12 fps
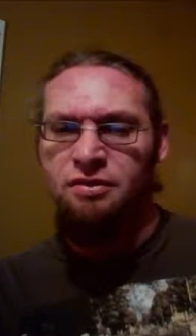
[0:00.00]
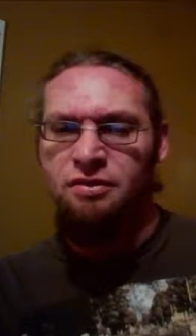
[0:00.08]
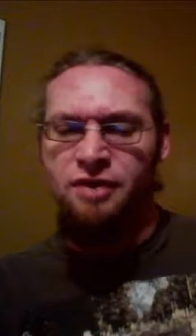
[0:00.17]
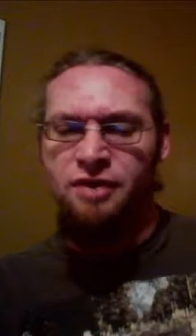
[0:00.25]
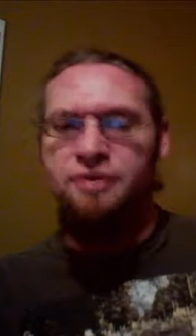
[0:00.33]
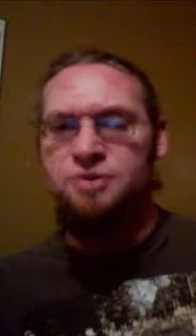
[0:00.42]

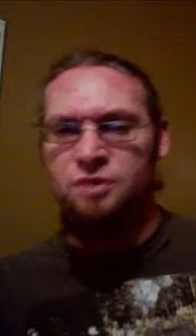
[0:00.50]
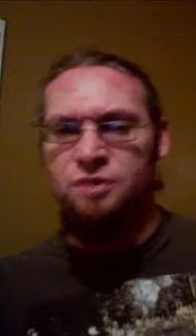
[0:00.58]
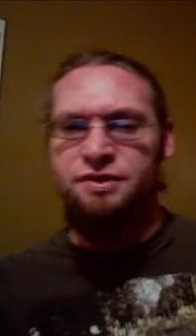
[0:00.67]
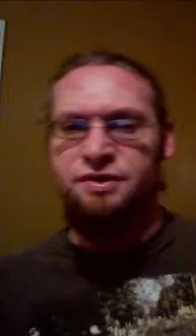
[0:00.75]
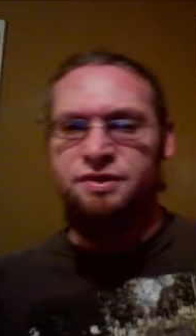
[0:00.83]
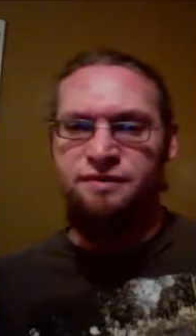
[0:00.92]
the other
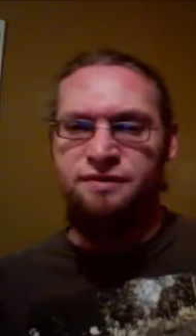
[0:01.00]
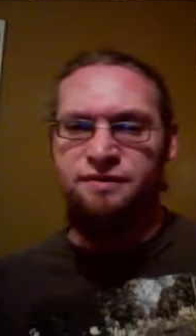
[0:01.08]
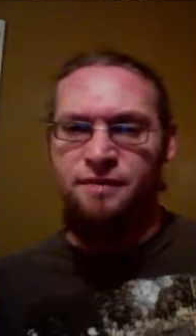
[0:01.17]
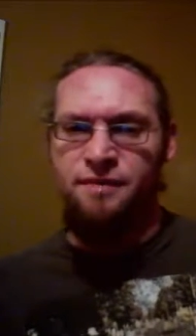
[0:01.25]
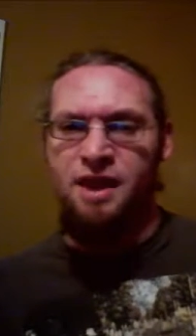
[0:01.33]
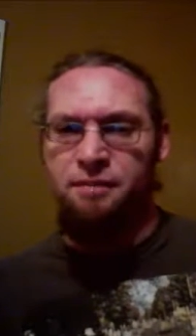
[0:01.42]
soldiers
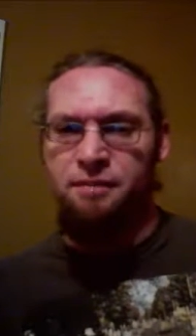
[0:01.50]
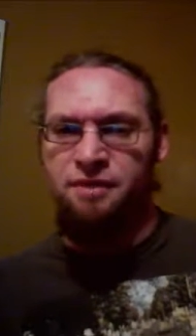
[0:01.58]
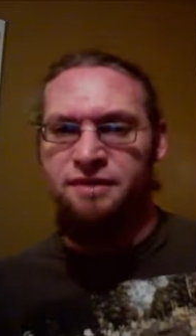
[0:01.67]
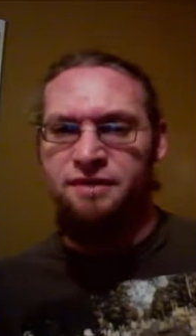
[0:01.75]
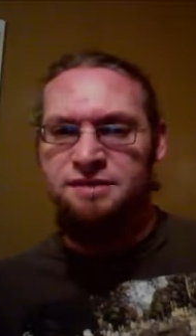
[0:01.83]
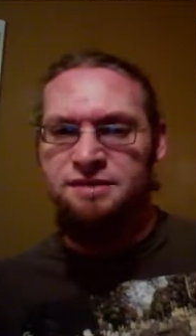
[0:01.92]
from the
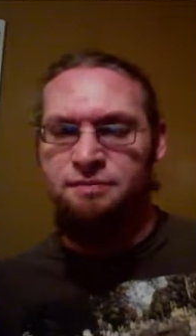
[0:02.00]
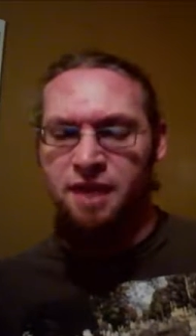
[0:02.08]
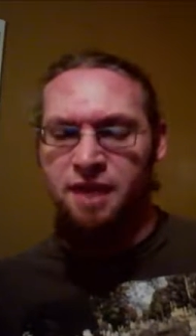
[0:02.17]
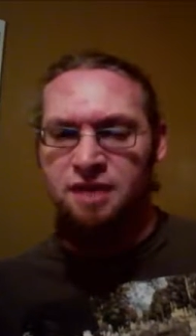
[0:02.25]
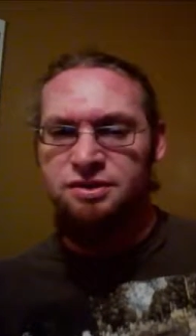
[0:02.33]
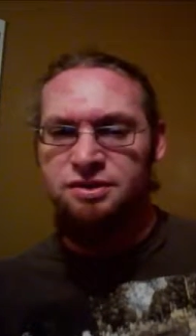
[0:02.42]
previous
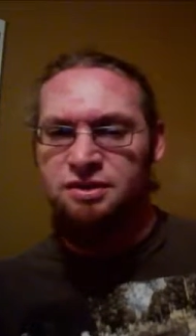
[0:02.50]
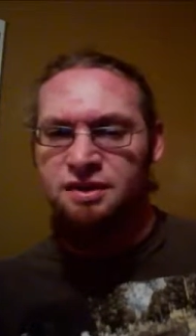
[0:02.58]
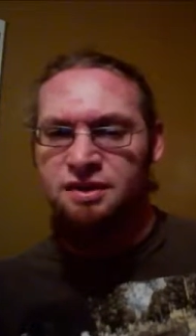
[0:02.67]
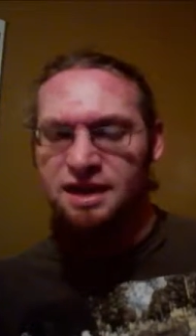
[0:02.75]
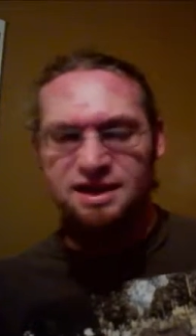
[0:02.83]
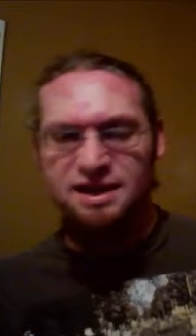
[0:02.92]
page.
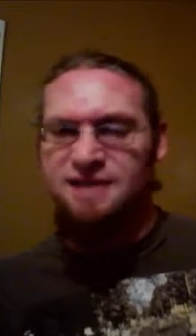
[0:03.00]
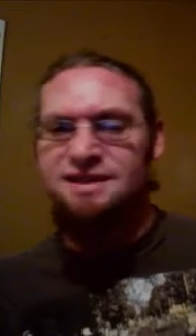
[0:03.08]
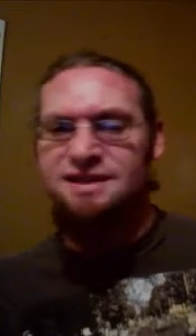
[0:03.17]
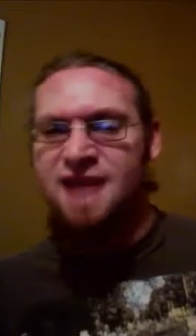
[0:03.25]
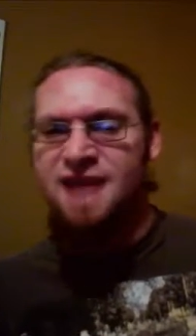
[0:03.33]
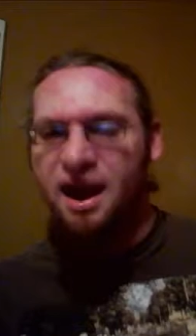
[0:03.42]
It's
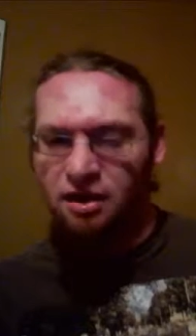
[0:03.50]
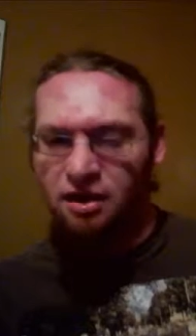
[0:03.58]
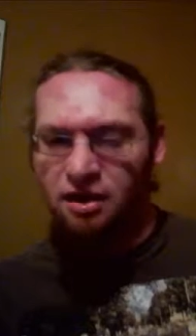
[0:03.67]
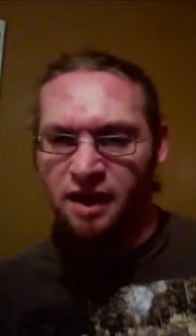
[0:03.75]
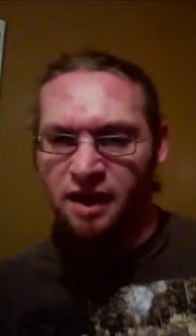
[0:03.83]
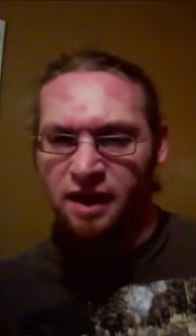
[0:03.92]

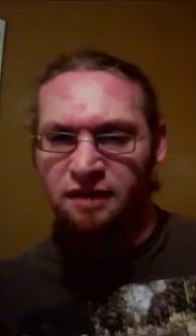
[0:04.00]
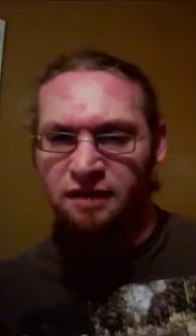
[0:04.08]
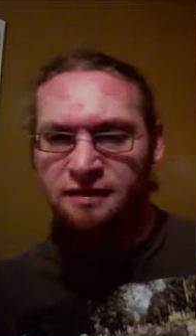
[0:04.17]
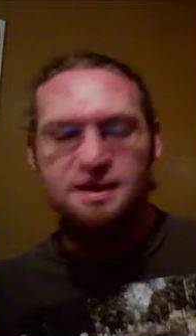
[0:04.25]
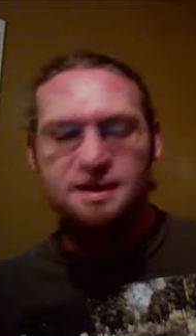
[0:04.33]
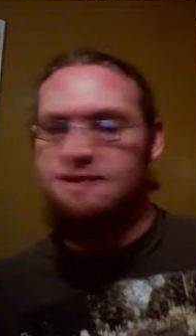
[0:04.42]
entirely that.
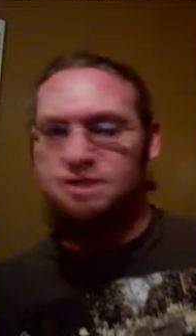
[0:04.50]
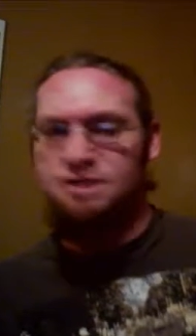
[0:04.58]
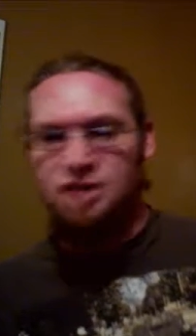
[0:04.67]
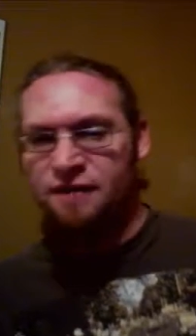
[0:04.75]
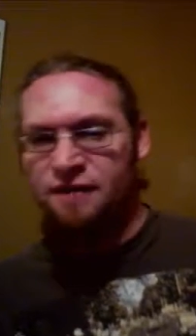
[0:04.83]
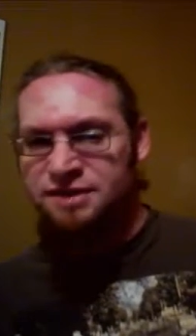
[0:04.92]
It's just
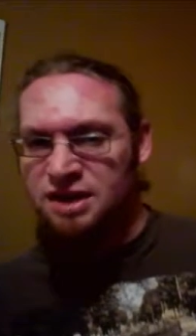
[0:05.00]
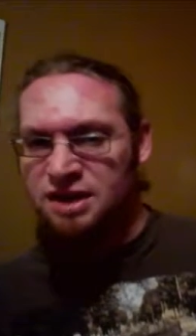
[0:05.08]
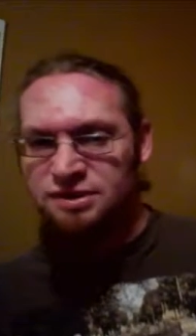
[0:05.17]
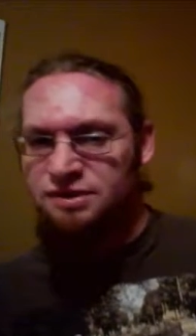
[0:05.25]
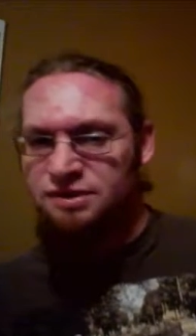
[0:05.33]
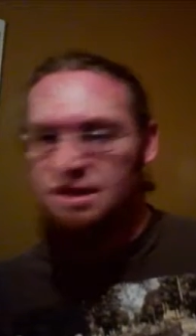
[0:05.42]

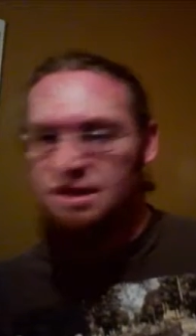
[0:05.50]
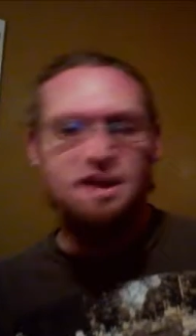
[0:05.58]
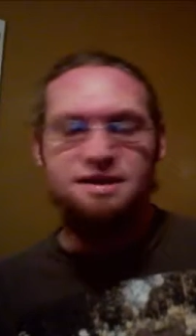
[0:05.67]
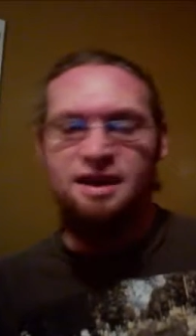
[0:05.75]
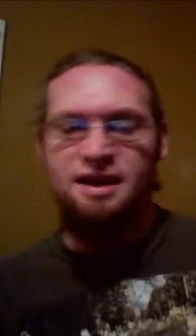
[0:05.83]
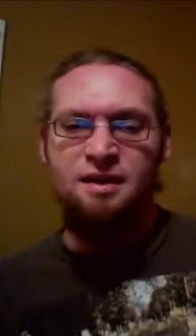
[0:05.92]
conversations
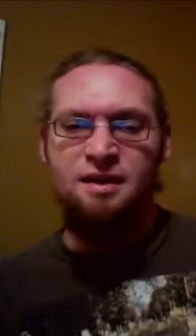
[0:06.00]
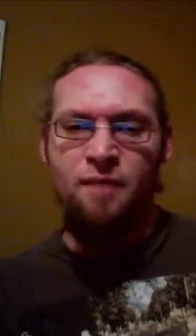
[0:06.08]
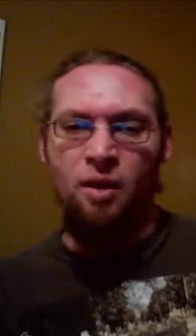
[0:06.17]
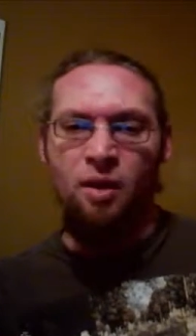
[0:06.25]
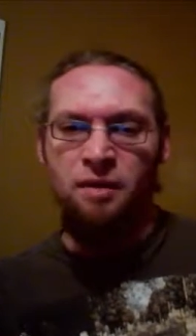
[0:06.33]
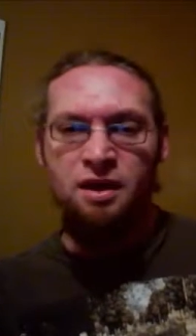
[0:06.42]
saying, come
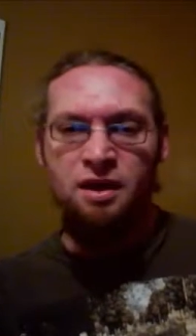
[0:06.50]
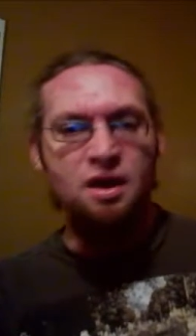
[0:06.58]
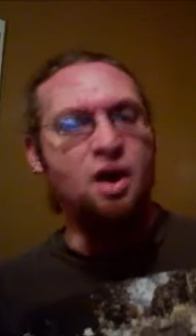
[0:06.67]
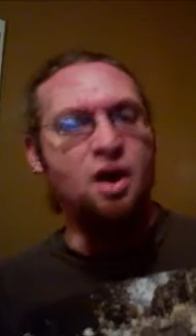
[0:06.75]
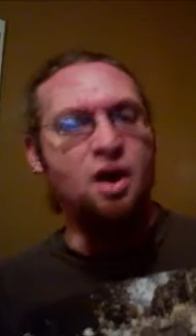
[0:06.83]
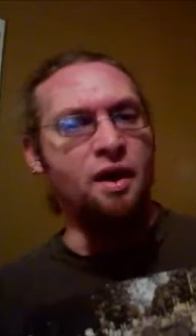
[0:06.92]
help me.
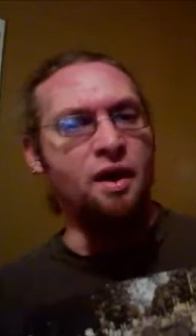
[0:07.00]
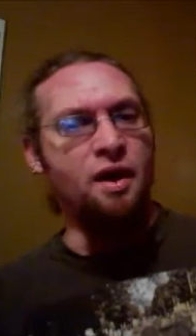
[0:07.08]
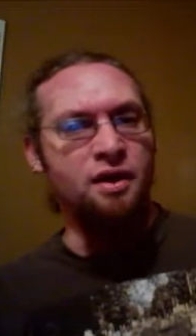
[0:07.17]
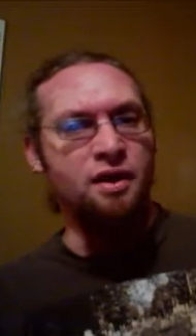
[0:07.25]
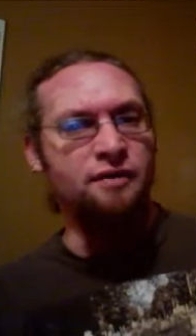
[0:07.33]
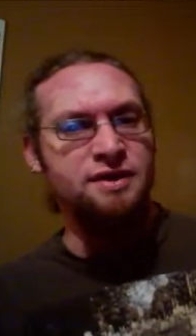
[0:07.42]
Oh, I don't
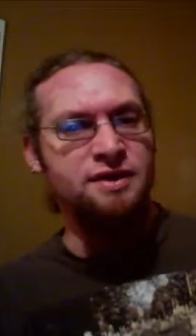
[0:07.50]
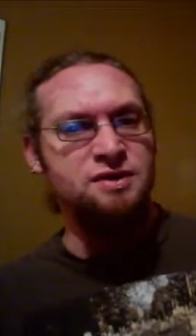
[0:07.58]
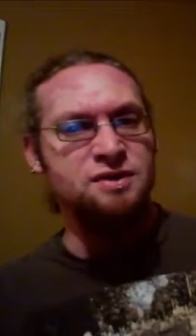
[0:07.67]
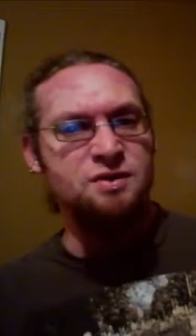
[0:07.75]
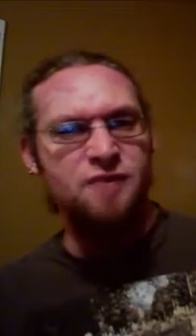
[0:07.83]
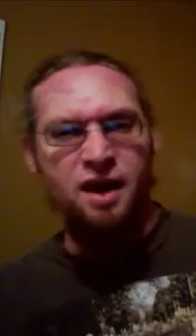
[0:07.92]
know if I should
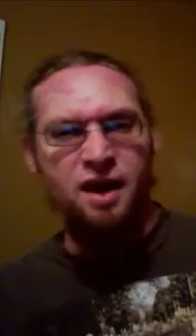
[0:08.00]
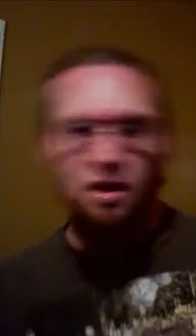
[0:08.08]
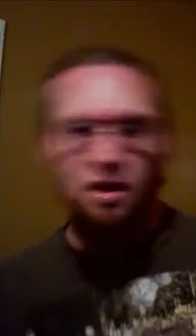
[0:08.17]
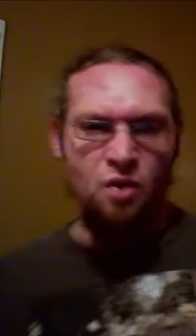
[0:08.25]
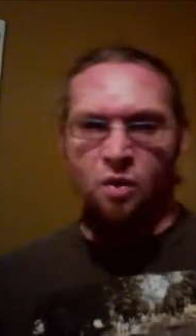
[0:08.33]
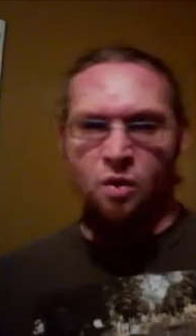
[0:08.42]
do that.
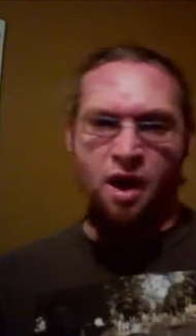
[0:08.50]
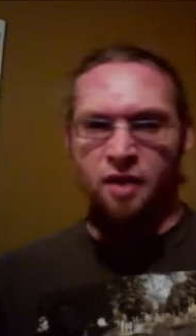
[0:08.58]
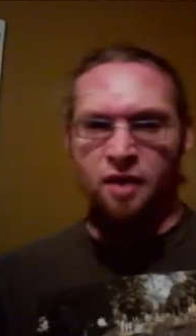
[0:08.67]
Why